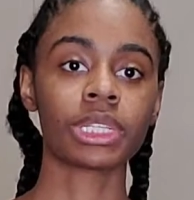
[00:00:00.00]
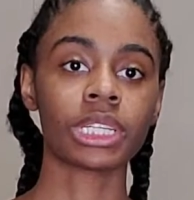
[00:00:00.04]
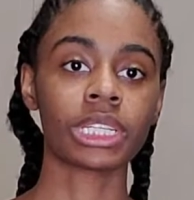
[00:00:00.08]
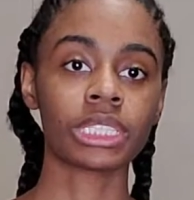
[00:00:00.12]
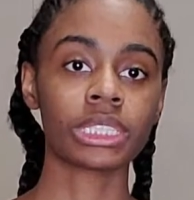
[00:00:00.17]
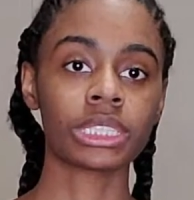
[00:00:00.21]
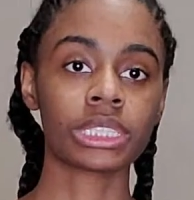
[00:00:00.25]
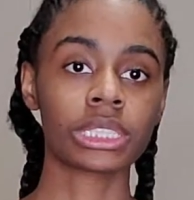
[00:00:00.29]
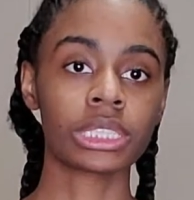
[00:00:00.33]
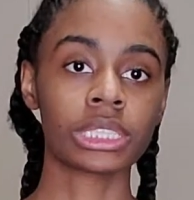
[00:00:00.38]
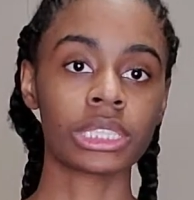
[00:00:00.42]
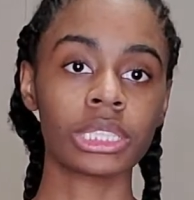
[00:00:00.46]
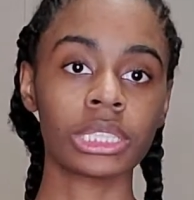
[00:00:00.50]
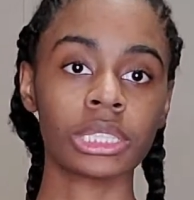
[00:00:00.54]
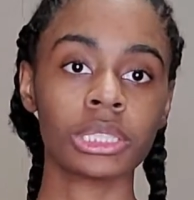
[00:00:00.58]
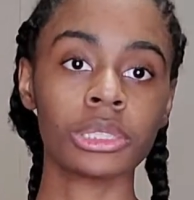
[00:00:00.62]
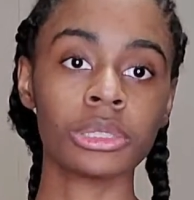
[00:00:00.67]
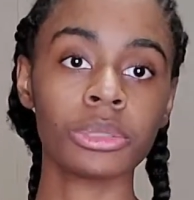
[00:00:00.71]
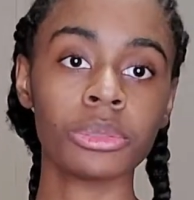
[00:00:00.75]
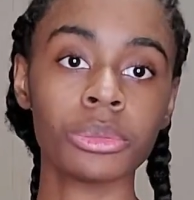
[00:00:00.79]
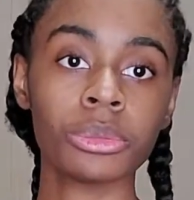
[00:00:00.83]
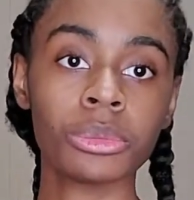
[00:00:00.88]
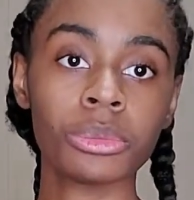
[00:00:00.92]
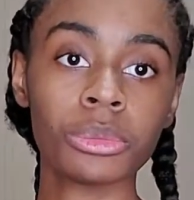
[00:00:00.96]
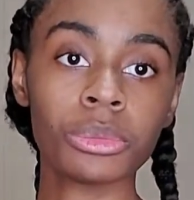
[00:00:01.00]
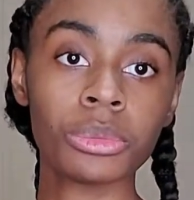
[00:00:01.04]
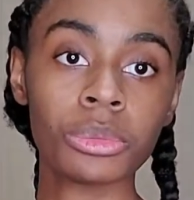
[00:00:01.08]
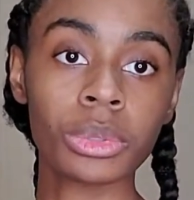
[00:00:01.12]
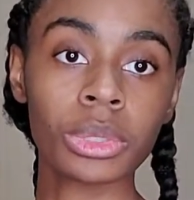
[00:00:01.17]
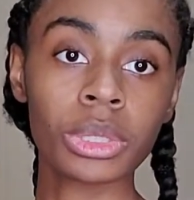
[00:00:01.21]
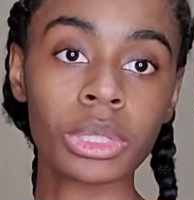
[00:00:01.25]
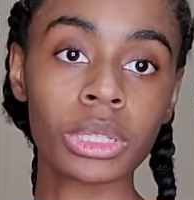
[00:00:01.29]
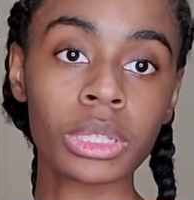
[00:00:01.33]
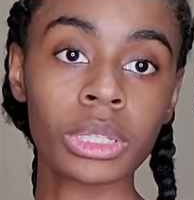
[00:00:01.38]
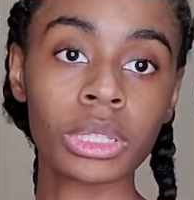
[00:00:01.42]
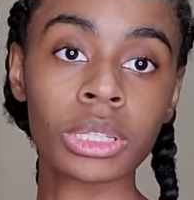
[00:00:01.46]
It's cute.
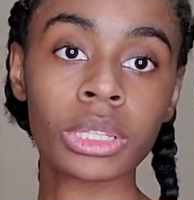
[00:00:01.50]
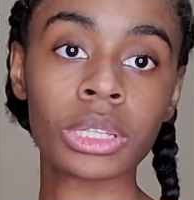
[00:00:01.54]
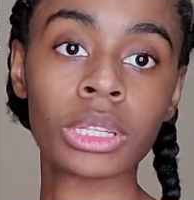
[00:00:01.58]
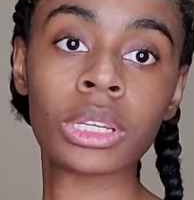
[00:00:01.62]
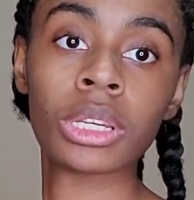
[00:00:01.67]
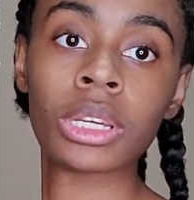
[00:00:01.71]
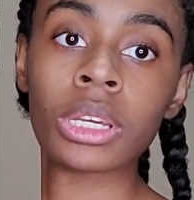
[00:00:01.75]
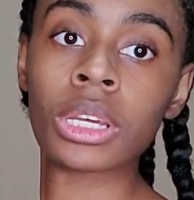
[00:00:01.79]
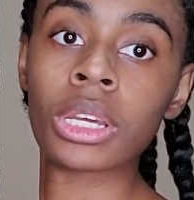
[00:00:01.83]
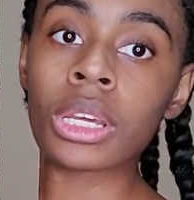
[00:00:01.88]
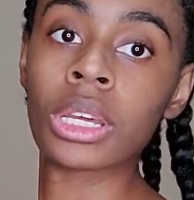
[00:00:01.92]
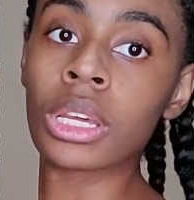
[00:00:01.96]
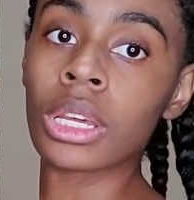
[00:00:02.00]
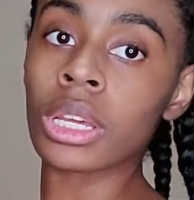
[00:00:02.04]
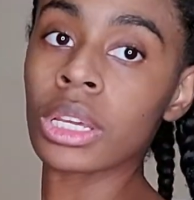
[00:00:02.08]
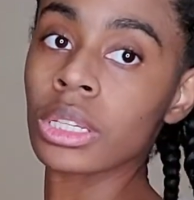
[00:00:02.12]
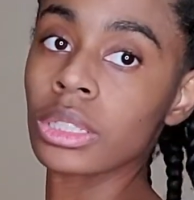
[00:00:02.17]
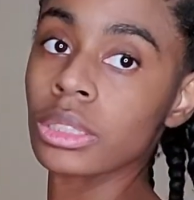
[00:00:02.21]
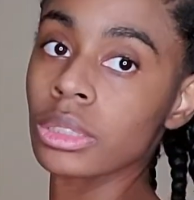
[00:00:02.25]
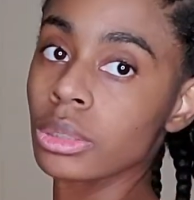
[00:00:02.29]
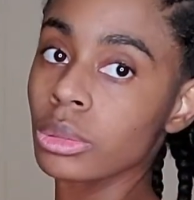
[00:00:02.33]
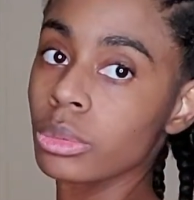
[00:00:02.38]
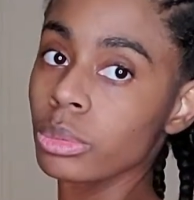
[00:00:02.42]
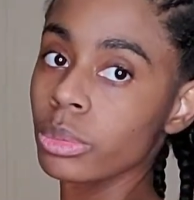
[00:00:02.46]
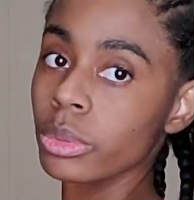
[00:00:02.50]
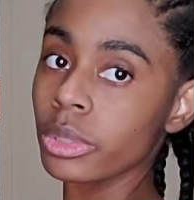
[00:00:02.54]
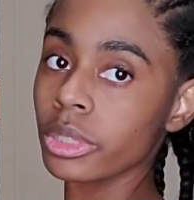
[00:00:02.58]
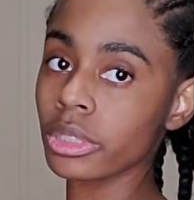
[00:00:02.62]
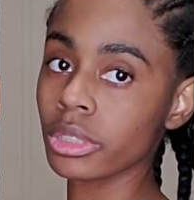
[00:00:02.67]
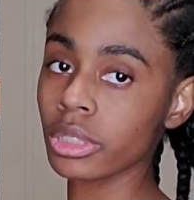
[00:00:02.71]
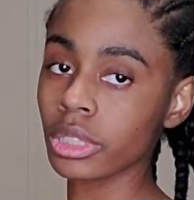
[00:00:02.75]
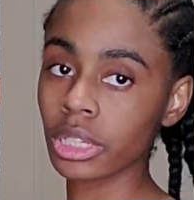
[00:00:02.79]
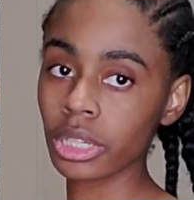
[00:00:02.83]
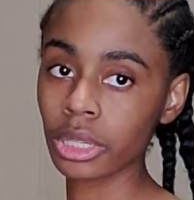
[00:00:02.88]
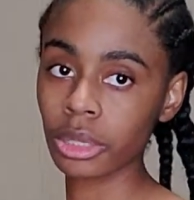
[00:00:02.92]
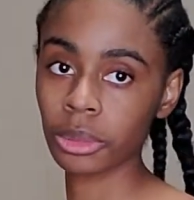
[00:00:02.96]
Real
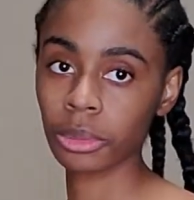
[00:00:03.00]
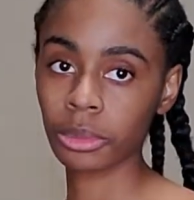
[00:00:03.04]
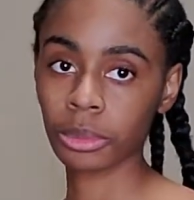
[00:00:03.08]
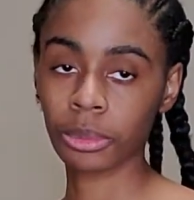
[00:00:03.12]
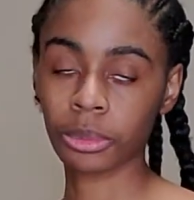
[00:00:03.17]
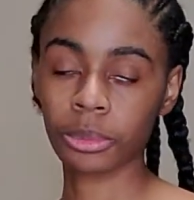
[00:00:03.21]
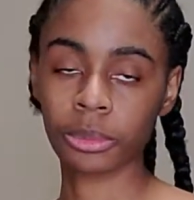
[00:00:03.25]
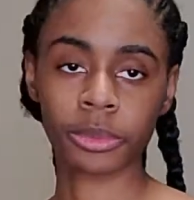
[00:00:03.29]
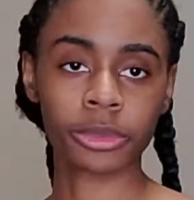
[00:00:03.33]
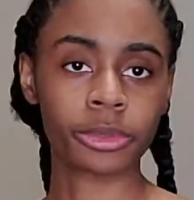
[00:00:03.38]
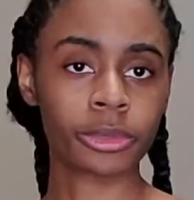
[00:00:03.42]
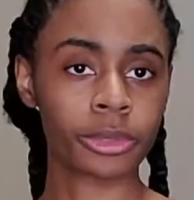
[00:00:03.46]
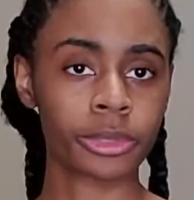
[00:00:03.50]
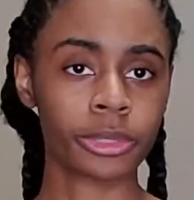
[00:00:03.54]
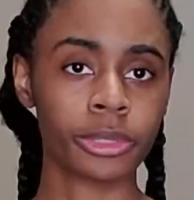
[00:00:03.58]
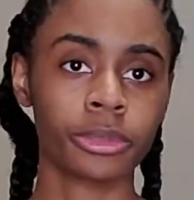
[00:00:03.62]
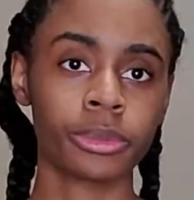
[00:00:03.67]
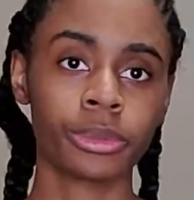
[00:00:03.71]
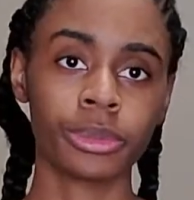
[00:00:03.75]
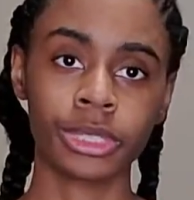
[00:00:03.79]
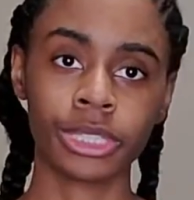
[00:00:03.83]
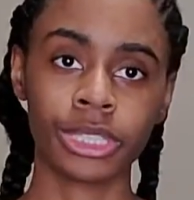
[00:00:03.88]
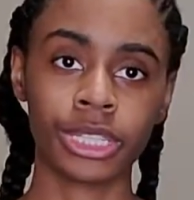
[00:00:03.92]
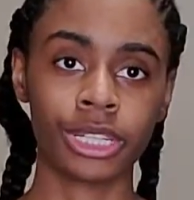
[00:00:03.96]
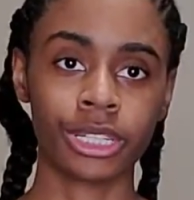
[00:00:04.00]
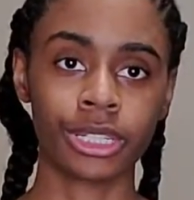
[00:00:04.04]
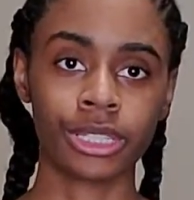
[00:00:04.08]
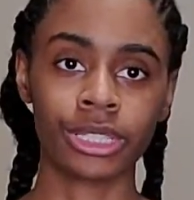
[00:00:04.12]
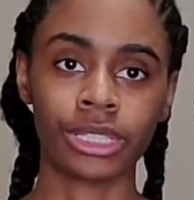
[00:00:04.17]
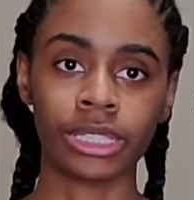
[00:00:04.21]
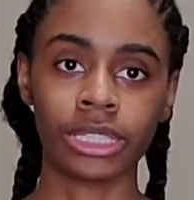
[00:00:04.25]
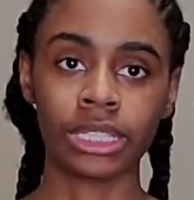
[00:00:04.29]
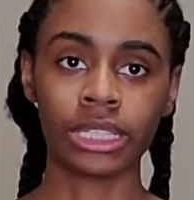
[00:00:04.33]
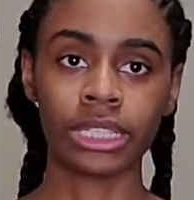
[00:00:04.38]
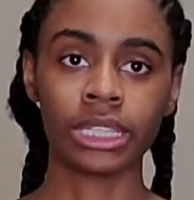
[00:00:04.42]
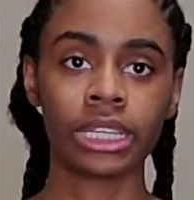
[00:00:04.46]
cute and
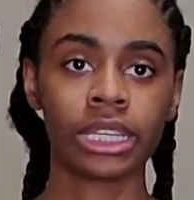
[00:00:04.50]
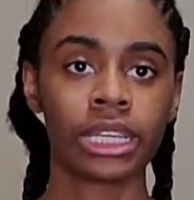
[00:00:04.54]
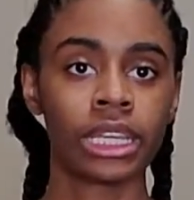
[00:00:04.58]
girly.